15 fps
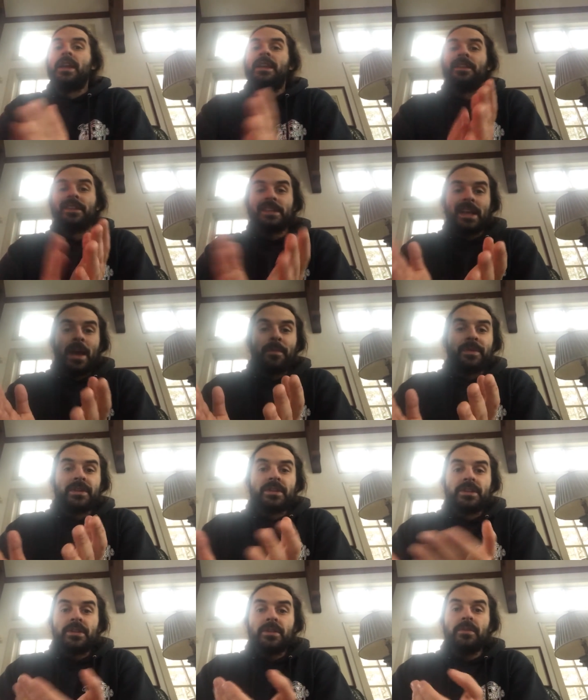Now this
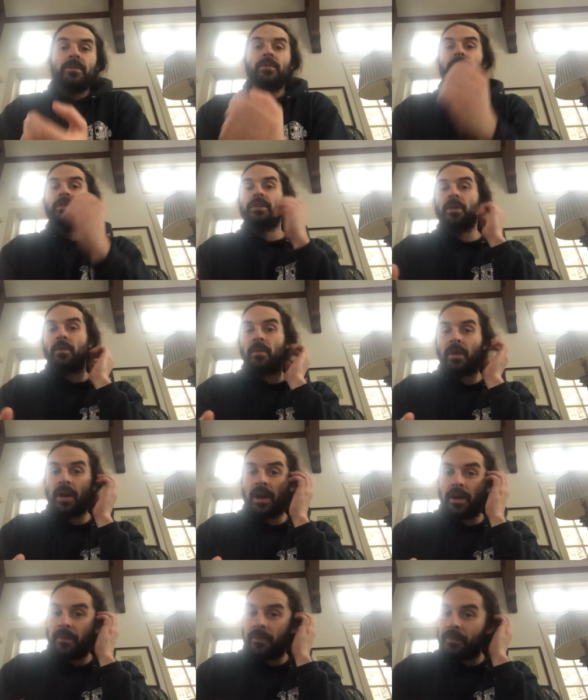happens too, you know,
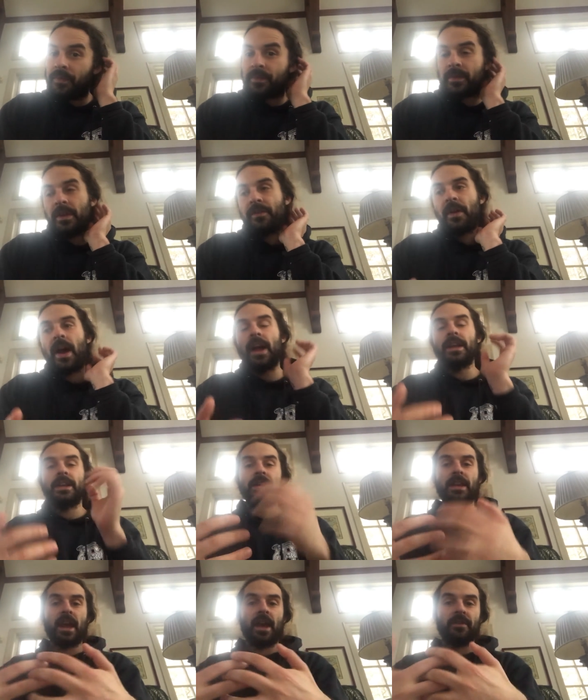um, if I
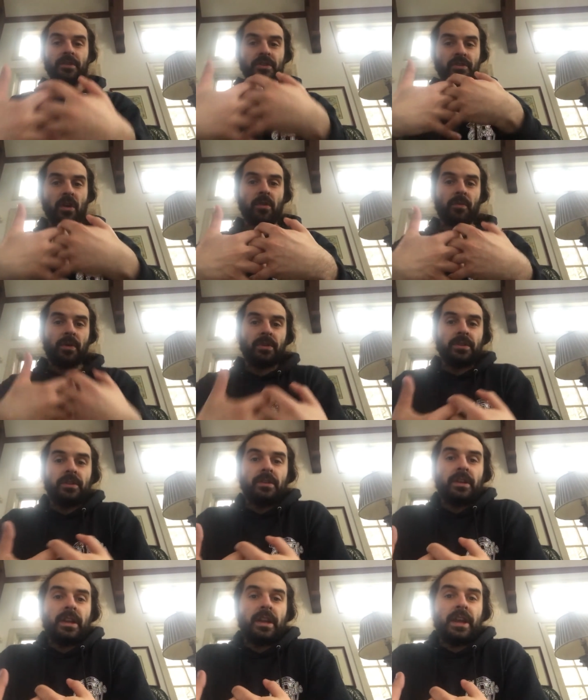didn't have a strong
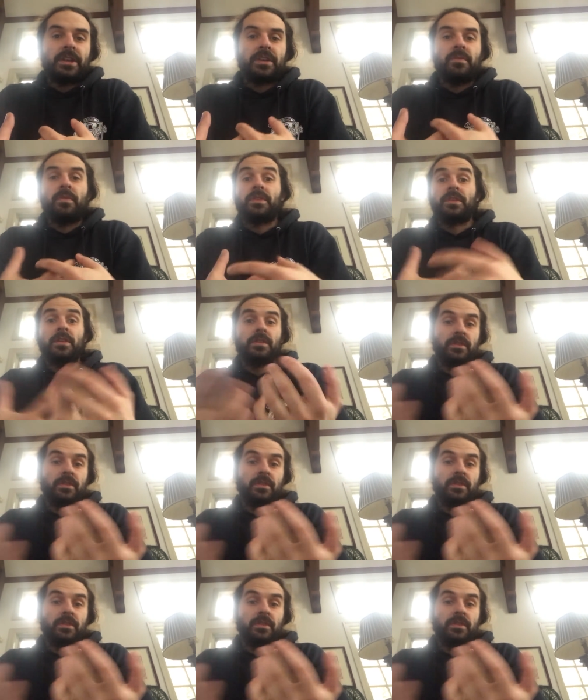personal connection with,